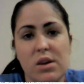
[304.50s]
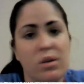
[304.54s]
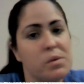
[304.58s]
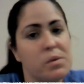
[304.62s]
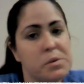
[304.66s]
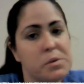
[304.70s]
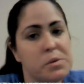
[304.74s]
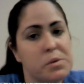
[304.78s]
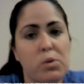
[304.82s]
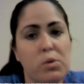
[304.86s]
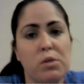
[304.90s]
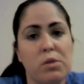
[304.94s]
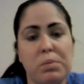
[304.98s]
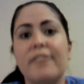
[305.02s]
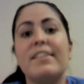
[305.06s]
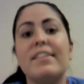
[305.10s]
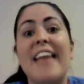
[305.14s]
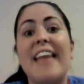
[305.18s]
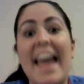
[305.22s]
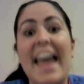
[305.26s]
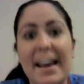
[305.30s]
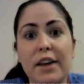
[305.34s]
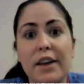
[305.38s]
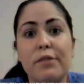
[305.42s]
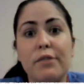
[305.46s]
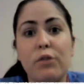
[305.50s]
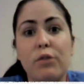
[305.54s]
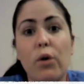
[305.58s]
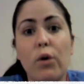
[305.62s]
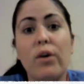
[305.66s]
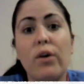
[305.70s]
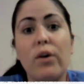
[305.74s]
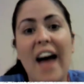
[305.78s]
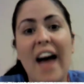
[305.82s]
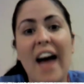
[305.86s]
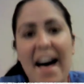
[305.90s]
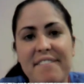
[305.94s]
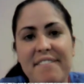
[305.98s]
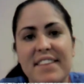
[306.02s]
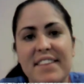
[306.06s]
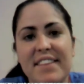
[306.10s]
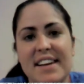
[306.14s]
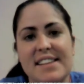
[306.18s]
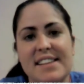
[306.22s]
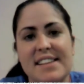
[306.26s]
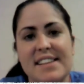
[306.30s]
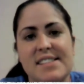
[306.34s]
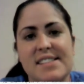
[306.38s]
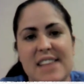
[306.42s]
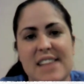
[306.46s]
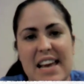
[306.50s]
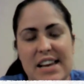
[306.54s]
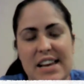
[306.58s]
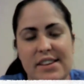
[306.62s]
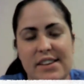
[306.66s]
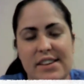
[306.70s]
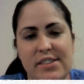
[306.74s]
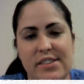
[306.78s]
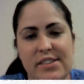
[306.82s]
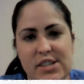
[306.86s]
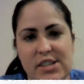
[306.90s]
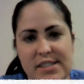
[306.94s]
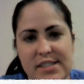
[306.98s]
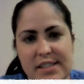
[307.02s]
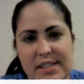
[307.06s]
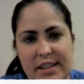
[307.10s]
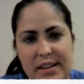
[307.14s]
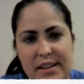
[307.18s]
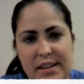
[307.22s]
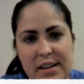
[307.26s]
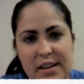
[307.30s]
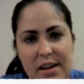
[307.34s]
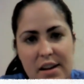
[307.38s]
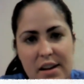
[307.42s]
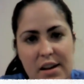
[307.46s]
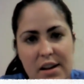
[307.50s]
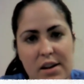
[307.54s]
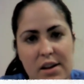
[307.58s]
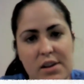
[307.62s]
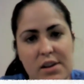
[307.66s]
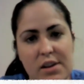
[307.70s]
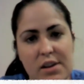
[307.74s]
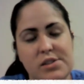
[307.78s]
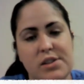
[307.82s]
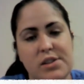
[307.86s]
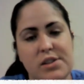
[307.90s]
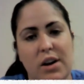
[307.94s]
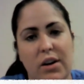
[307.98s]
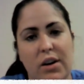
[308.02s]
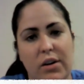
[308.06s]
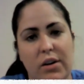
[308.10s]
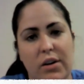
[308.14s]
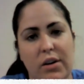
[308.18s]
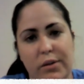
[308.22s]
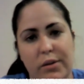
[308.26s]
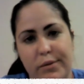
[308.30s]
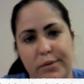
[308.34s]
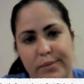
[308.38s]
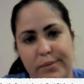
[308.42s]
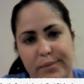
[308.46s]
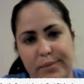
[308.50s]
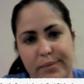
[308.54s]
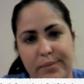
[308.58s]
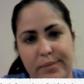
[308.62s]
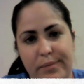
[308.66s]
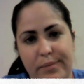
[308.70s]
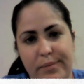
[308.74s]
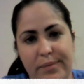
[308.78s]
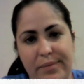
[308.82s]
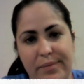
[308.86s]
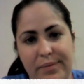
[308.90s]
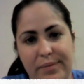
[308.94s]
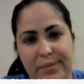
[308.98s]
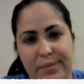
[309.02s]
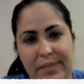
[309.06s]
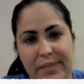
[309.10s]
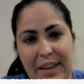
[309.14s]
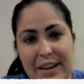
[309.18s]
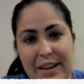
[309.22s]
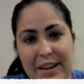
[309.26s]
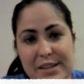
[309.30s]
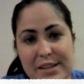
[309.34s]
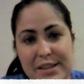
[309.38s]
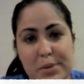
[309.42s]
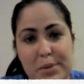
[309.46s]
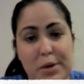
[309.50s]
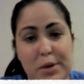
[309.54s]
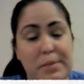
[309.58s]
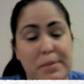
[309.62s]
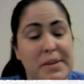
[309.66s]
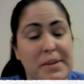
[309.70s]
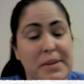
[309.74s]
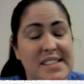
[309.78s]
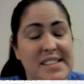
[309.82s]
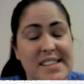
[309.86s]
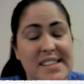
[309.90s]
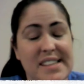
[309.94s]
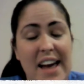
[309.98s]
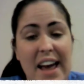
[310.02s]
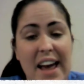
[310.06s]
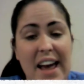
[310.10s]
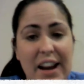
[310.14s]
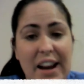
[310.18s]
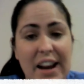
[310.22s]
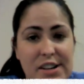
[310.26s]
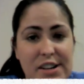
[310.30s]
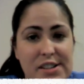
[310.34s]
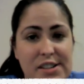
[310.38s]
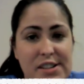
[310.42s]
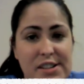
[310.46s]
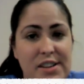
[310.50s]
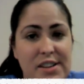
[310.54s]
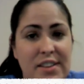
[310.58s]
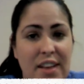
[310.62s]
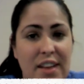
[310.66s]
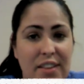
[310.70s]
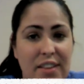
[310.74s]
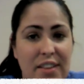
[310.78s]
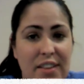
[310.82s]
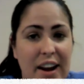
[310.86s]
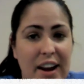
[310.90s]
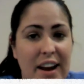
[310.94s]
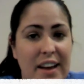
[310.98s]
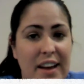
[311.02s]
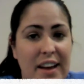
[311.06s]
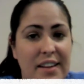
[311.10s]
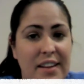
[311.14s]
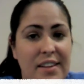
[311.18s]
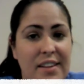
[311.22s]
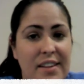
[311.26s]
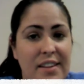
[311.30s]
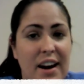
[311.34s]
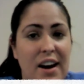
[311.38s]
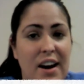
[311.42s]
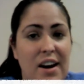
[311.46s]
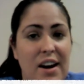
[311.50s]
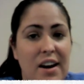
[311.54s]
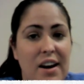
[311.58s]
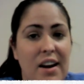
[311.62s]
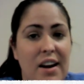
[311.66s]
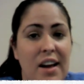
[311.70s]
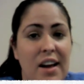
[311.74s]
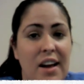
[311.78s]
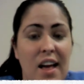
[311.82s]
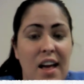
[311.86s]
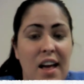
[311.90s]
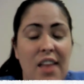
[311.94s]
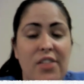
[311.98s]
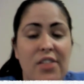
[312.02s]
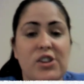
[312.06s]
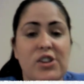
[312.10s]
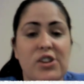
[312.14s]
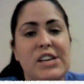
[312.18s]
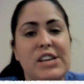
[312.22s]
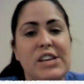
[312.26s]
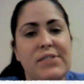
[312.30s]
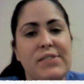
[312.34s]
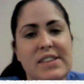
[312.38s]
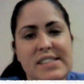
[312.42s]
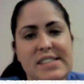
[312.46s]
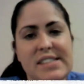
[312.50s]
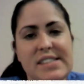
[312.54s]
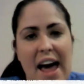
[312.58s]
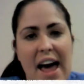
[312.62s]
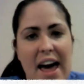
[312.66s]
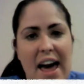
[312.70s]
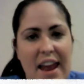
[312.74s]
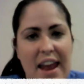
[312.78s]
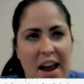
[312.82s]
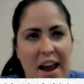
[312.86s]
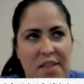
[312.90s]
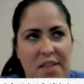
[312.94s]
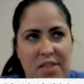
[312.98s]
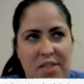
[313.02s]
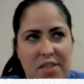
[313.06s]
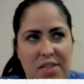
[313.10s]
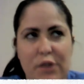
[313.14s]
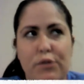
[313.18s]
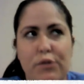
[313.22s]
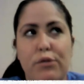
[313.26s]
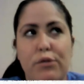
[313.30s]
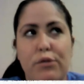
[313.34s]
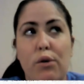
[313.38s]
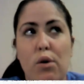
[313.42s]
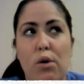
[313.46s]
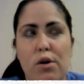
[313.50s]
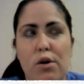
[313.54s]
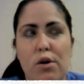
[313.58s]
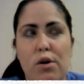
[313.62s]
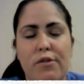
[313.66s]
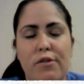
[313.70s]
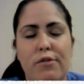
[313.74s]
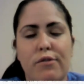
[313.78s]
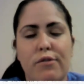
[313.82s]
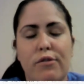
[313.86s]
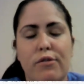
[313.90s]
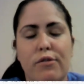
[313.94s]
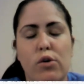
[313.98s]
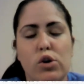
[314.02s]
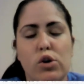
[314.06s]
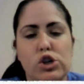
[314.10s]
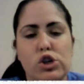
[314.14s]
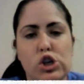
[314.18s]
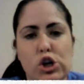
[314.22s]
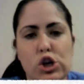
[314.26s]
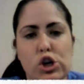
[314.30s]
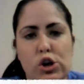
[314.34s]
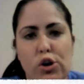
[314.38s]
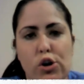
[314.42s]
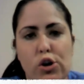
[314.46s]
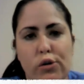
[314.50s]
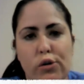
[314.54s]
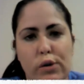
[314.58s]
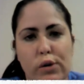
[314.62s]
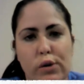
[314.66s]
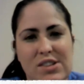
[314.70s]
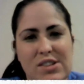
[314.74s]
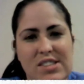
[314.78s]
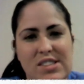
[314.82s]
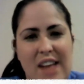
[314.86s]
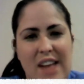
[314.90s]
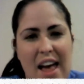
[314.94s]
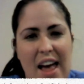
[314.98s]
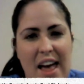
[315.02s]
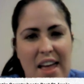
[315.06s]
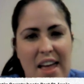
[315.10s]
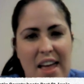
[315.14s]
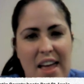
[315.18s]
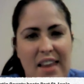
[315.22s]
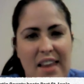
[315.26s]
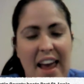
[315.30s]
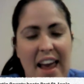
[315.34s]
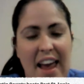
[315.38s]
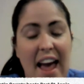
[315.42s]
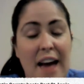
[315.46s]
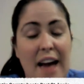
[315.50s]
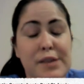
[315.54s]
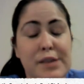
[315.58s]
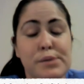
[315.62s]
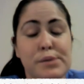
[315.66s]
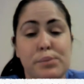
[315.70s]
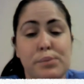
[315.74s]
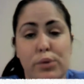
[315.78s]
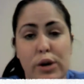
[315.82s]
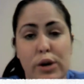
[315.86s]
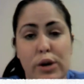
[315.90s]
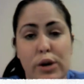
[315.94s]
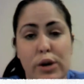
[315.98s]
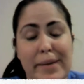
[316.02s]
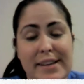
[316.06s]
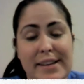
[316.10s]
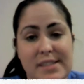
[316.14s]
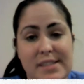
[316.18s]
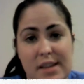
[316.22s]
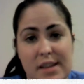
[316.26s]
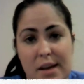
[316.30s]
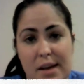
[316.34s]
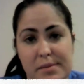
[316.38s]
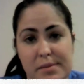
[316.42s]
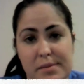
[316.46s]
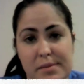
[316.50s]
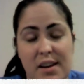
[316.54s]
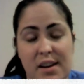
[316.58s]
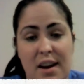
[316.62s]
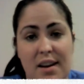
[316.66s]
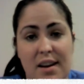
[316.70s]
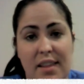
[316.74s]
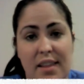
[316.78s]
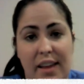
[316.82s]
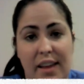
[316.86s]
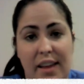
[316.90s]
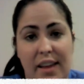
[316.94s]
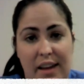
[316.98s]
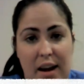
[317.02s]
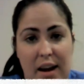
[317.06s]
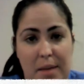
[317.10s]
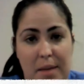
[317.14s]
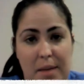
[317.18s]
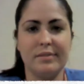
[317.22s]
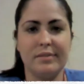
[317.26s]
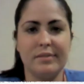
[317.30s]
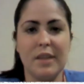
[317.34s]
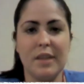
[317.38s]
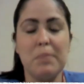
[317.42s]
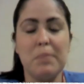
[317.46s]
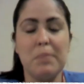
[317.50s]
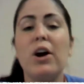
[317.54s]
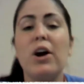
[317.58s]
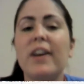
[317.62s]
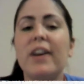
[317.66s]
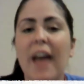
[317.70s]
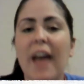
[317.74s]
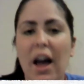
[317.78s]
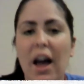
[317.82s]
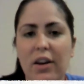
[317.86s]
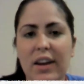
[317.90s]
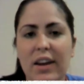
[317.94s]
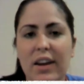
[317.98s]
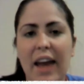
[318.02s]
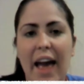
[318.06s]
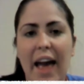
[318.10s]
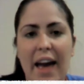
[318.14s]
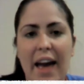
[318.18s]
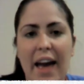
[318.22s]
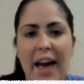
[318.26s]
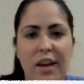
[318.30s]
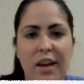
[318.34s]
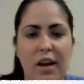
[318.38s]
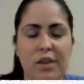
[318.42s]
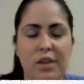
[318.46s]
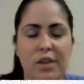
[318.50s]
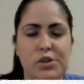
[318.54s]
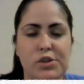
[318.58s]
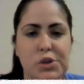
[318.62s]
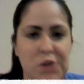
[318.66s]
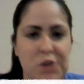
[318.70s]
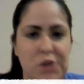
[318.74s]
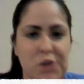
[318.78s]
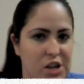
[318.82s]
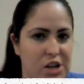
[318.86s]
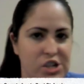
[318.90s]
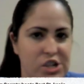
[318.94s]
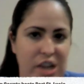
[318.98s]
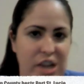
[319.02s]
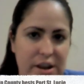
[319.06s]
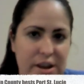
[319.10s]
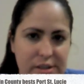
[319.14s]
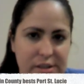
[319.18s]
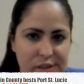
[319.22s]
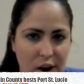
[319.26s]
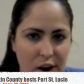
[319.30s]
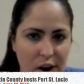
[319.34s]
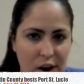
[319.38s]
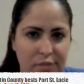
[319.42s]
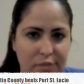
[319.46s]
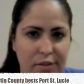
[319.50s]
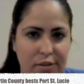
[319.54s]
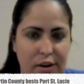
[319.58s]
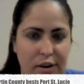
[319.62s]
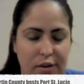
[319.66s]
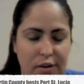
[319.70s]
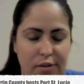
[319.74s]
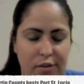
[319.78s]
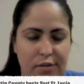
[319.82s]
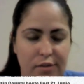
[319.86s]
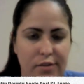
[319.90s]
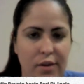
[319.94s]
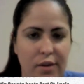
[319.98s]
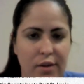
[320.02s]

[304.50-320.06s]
it was more a lack of confidence in Justy. So that's pretty bad. The Tigers, on the other hand, their defense had, I think, four turnovers, and they had some pretty big stops at the end of that game. Martin County had 2 touchdowns off of